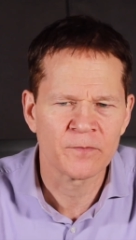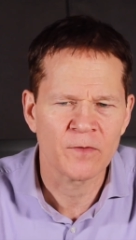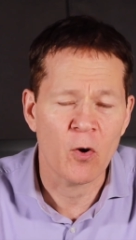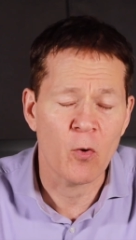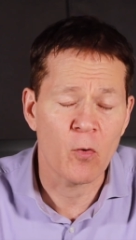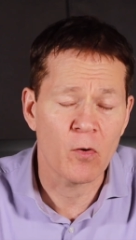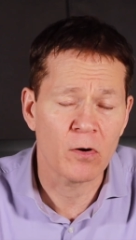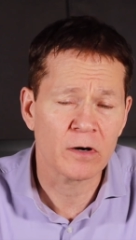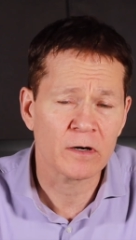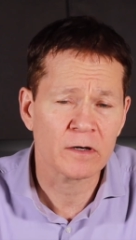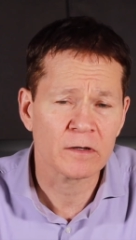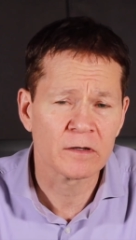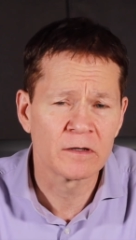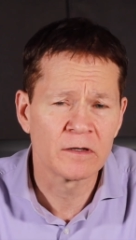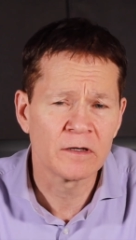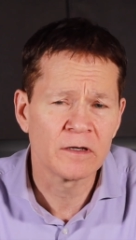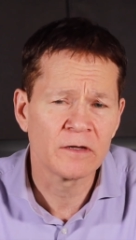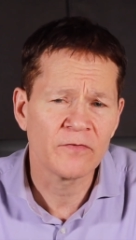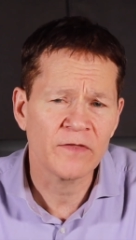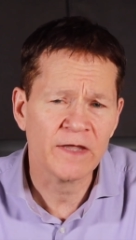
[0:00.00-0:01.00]
or
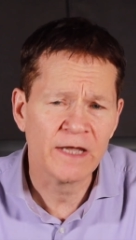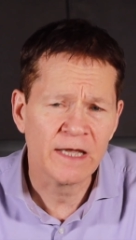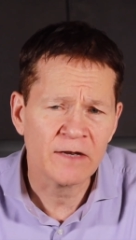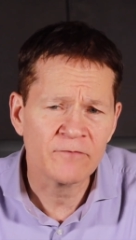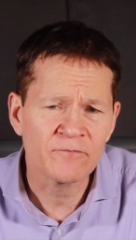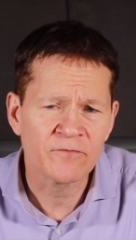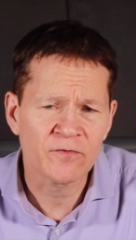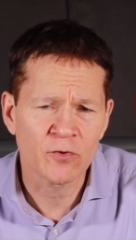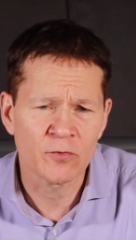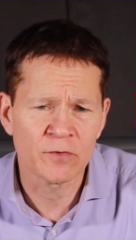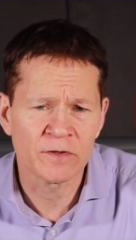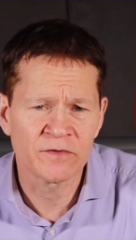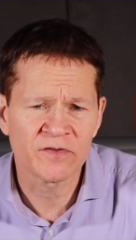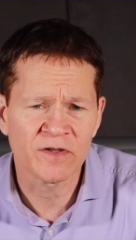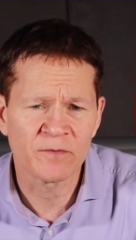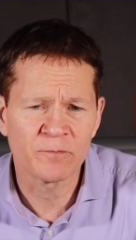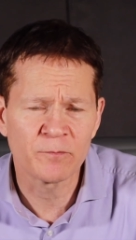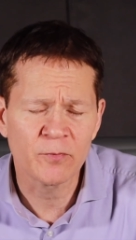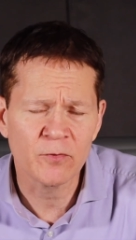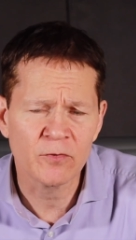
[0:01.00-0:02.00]
the influence
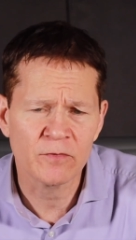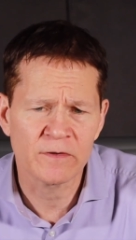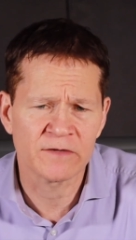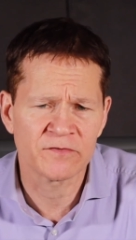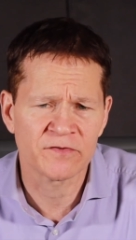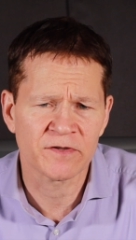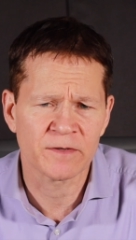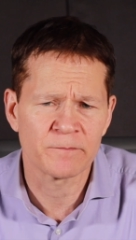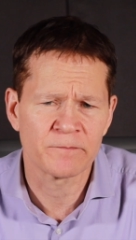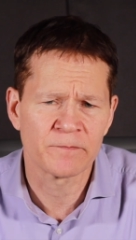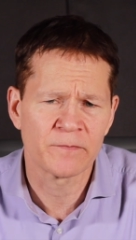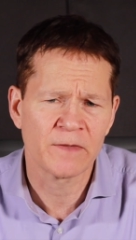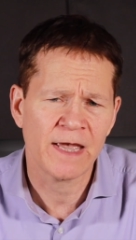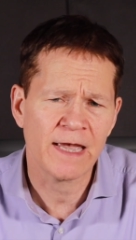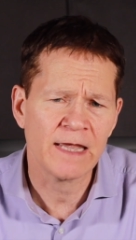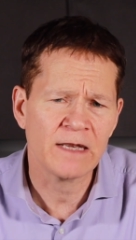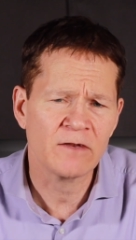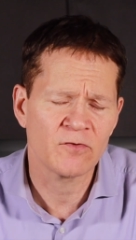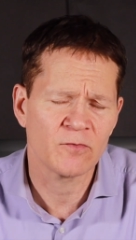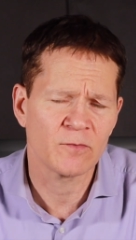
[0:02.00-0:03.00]
of Buddhism,
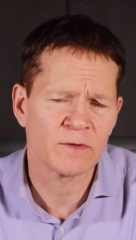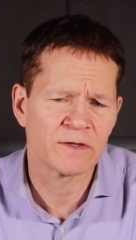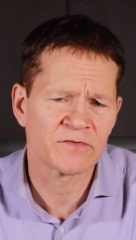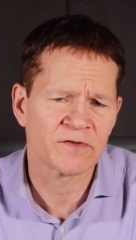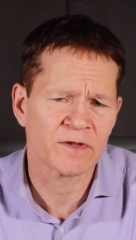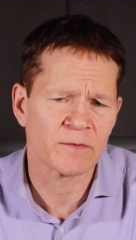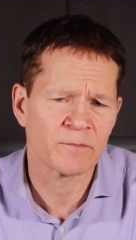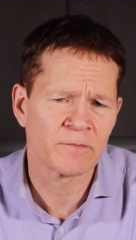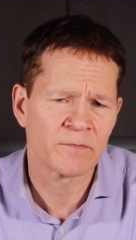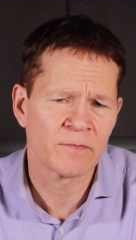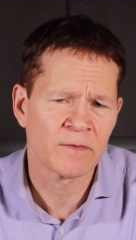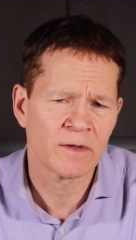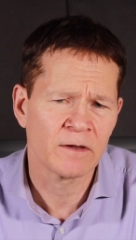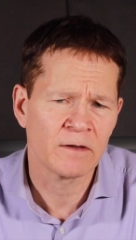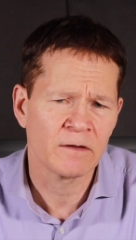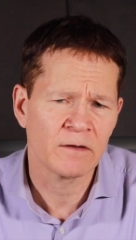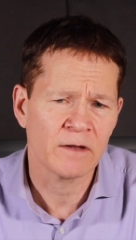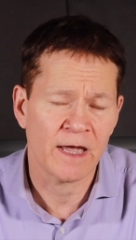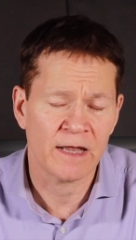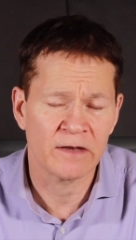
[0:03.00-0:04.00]
Hinduism,
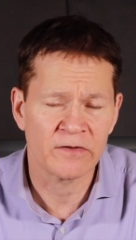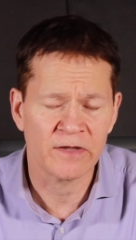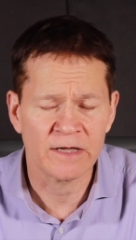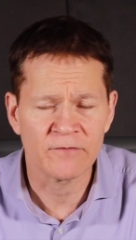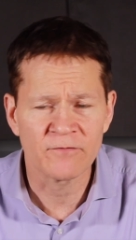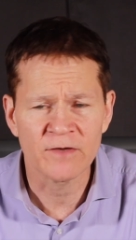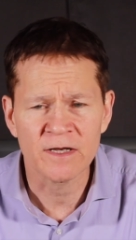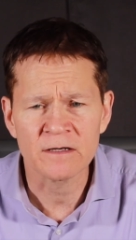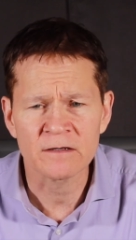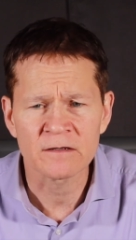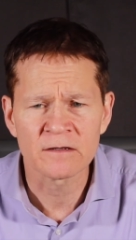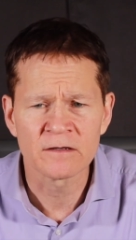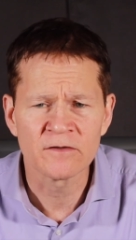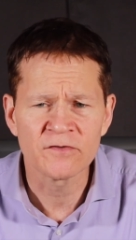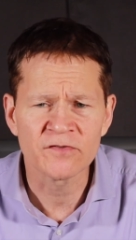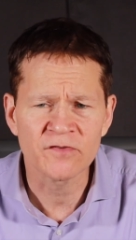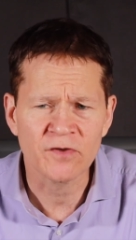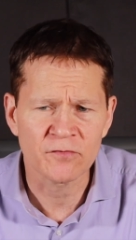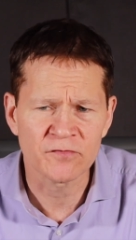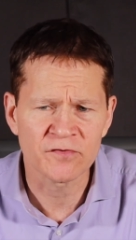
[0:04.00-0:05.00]
and even
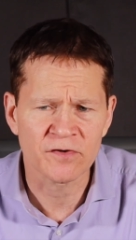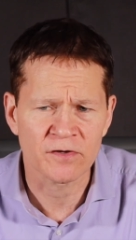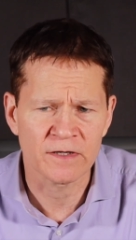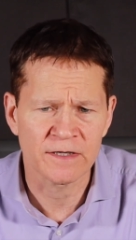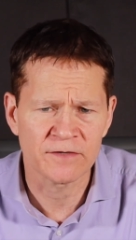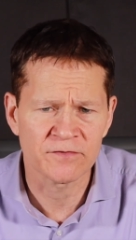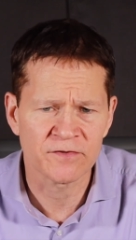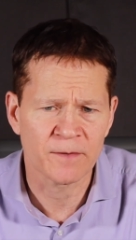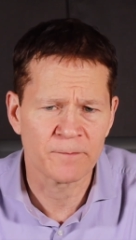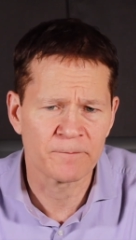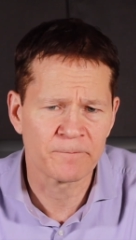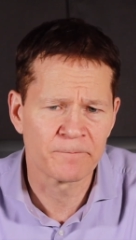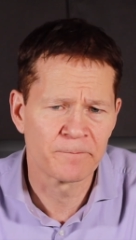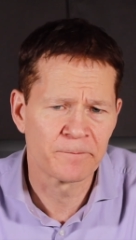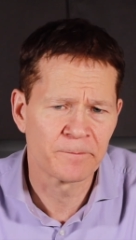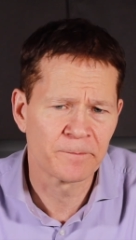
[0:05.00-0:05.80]
socialism.